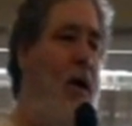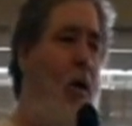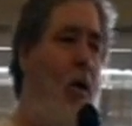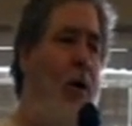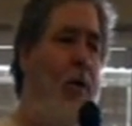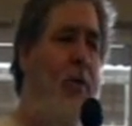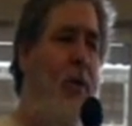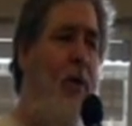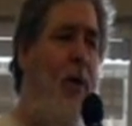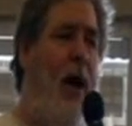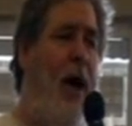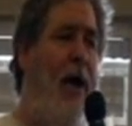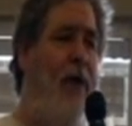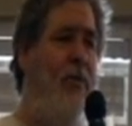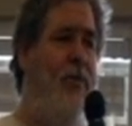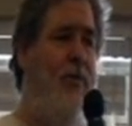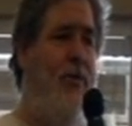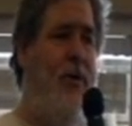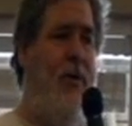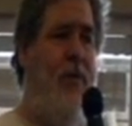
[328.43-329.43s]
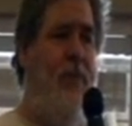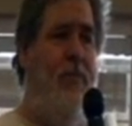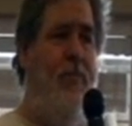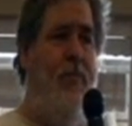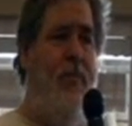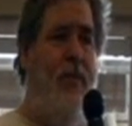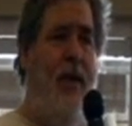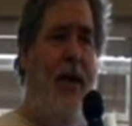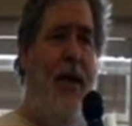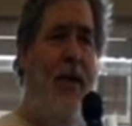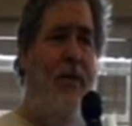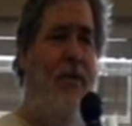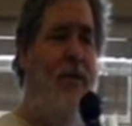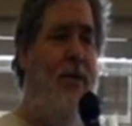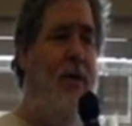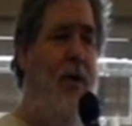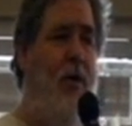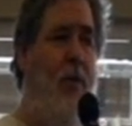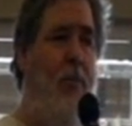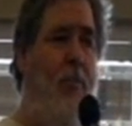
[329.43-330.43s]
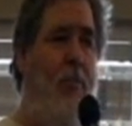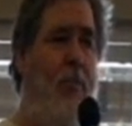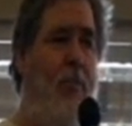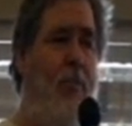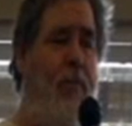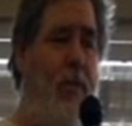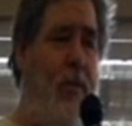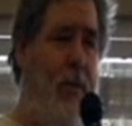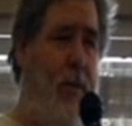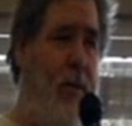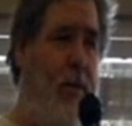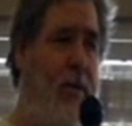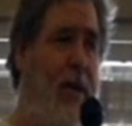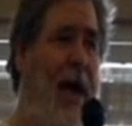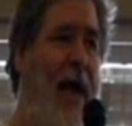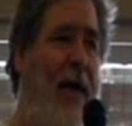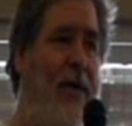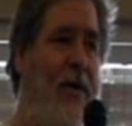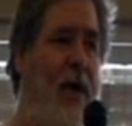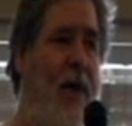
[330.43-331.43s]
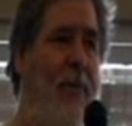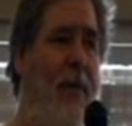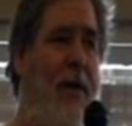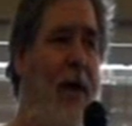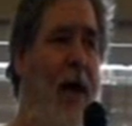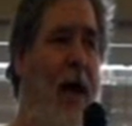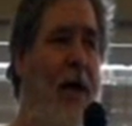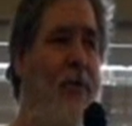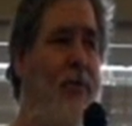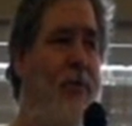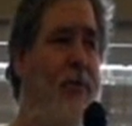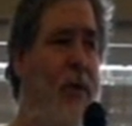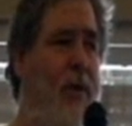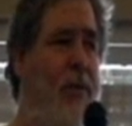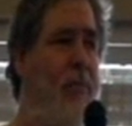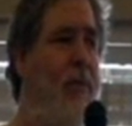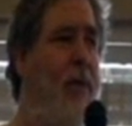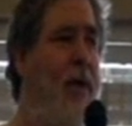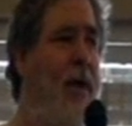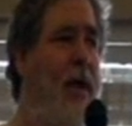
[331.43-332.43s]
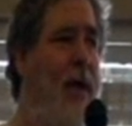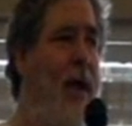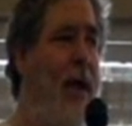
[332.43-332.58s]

Orthohydrogen is still diatomic hydrogen.